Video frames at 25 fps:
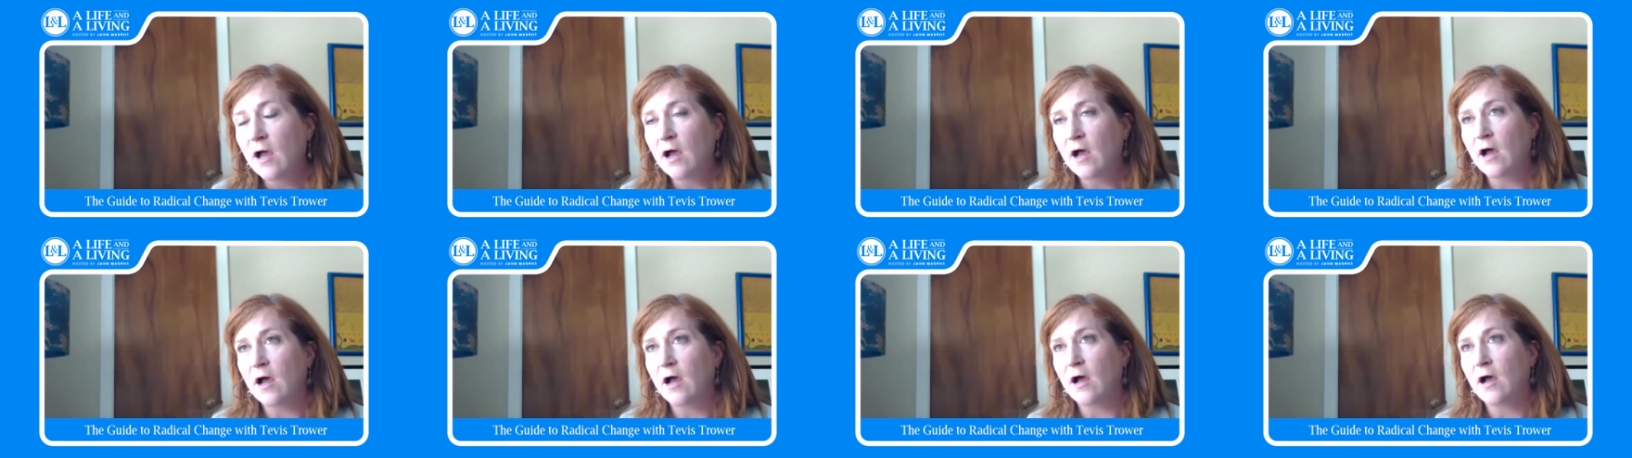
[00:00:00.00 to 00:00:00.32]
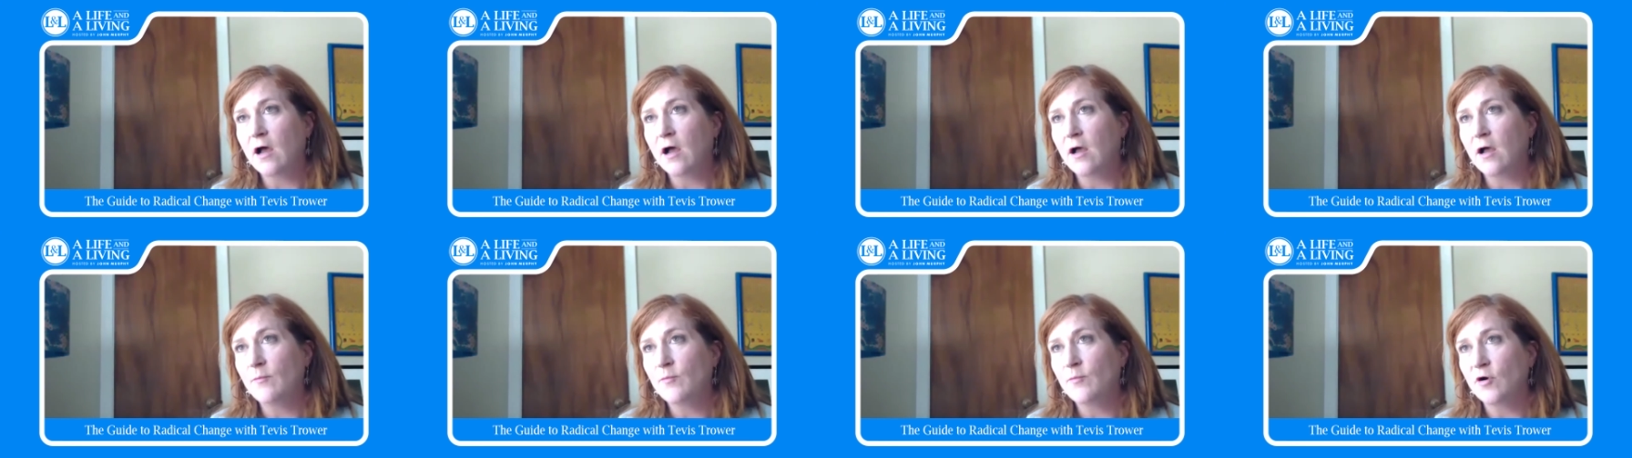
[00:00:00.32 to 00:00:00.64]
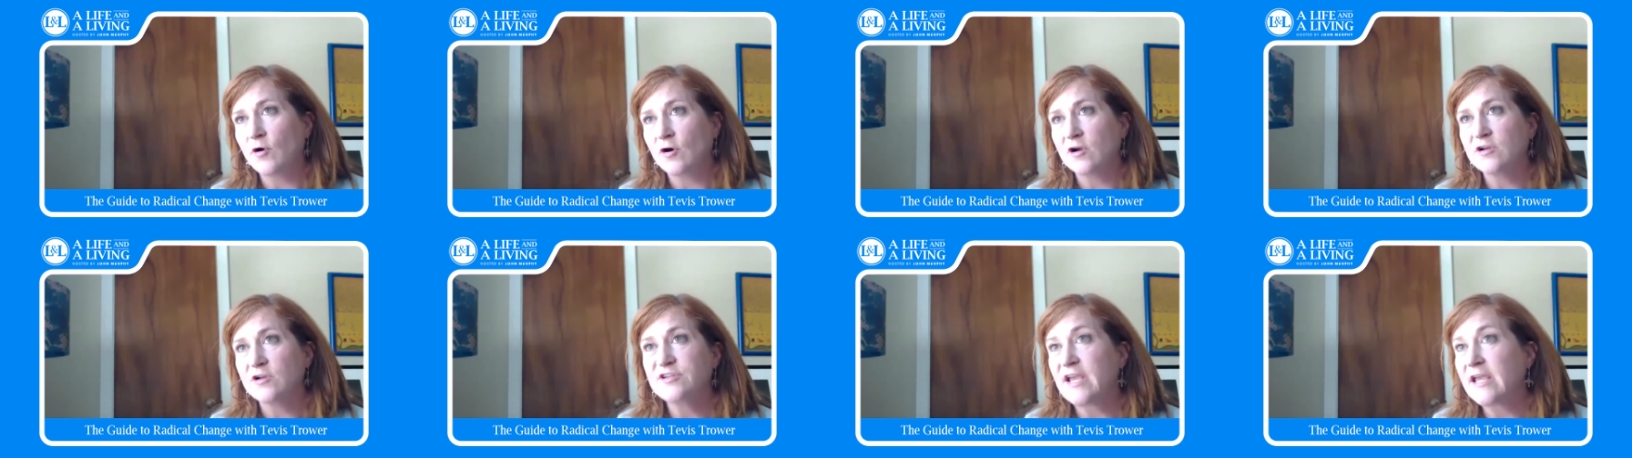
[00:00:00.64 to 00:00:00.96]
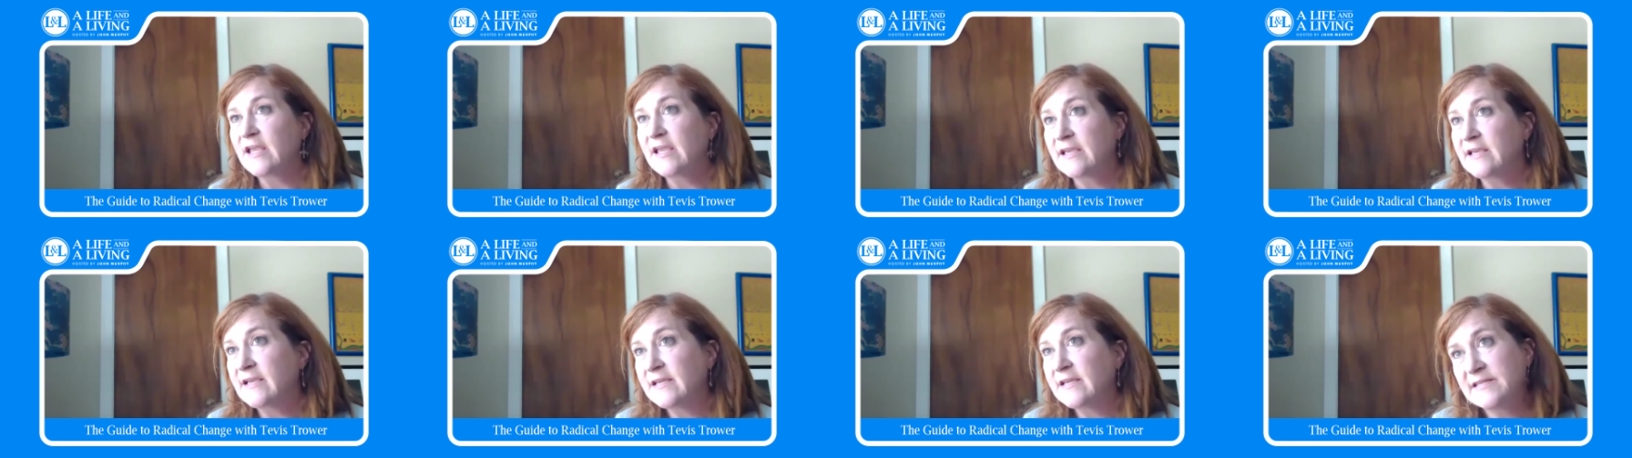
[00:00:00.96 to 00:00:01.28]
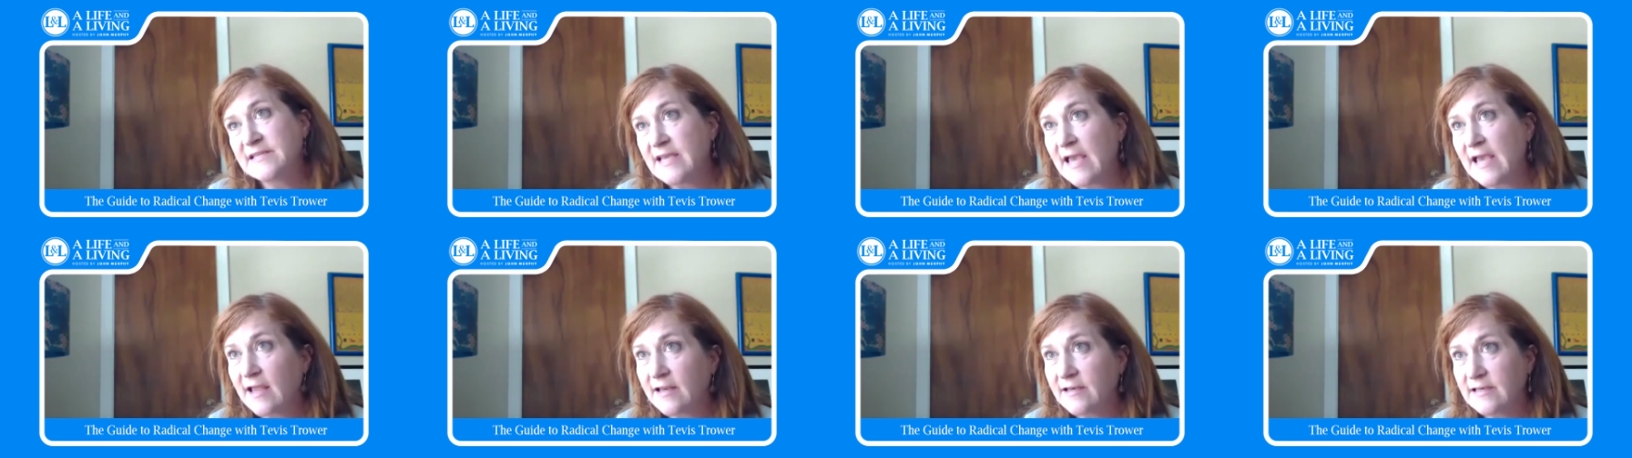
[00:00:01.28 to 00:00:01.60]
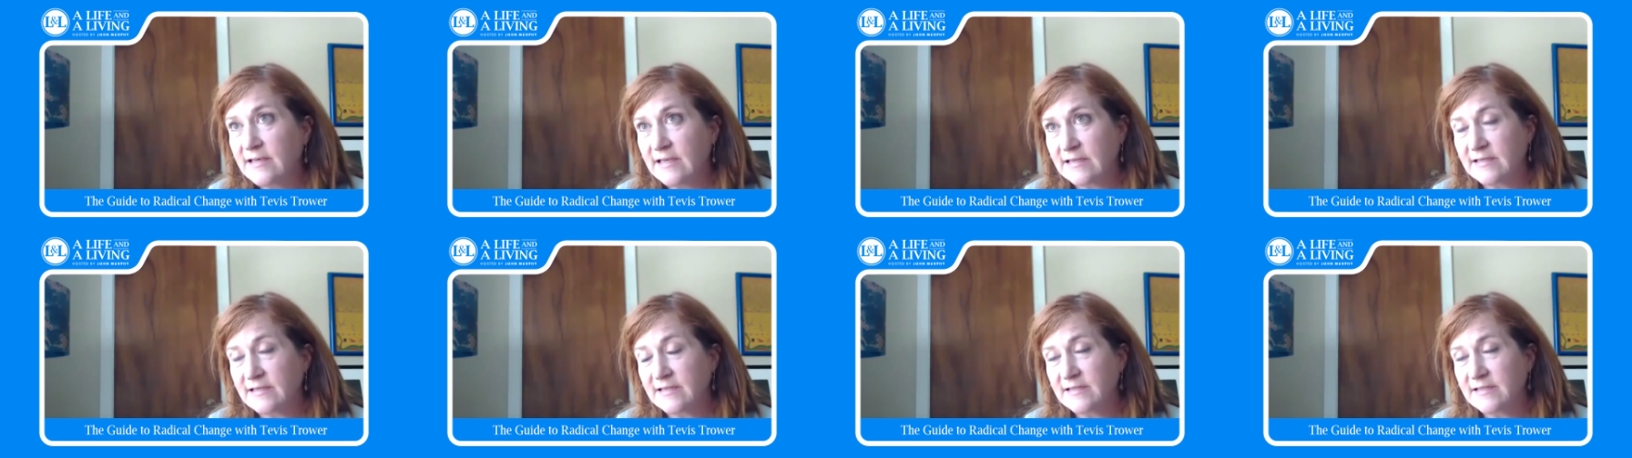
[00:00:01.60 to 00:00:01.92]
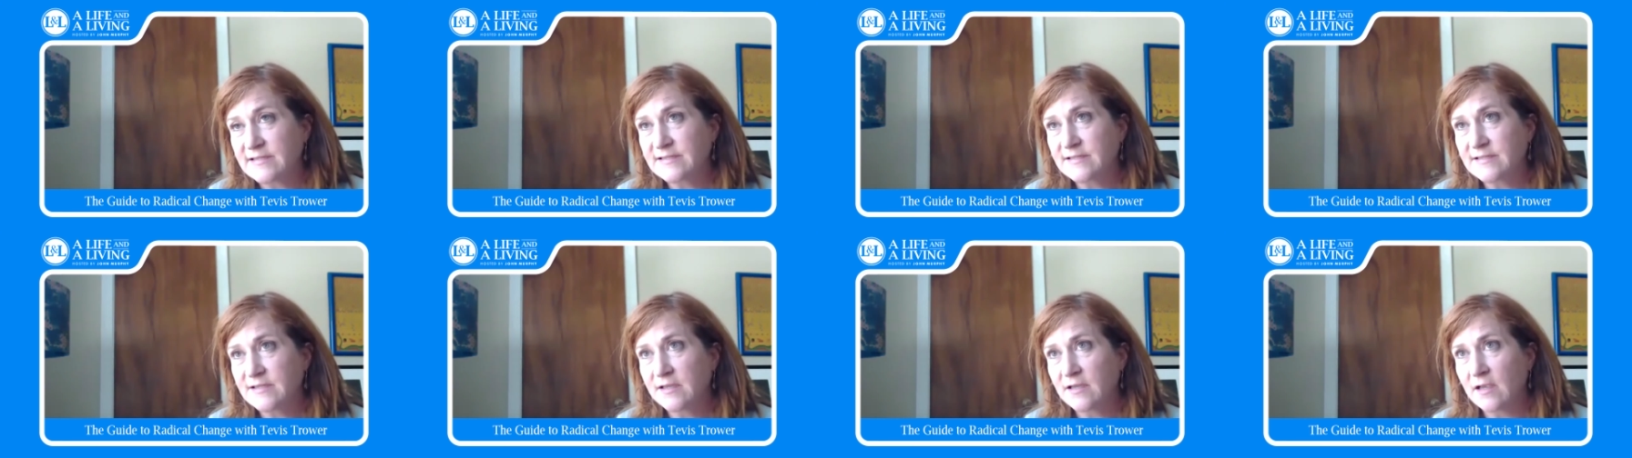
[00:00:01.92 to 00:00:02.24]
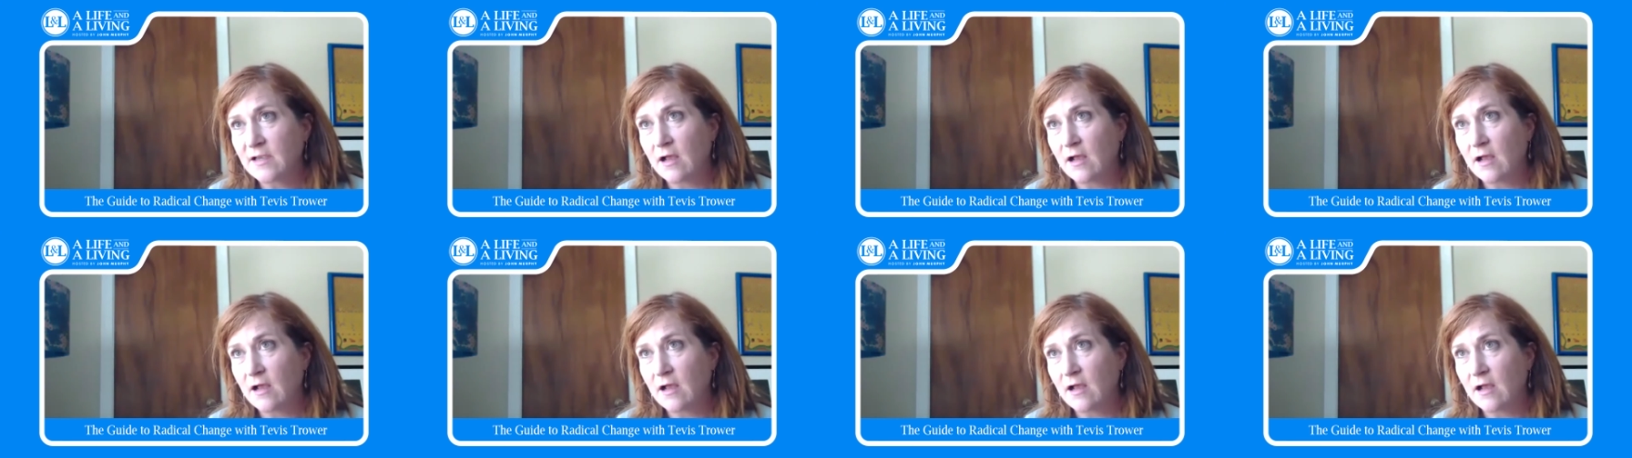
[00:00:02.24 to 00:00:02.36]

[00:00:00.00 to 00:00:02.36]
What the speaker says: or taking attendance.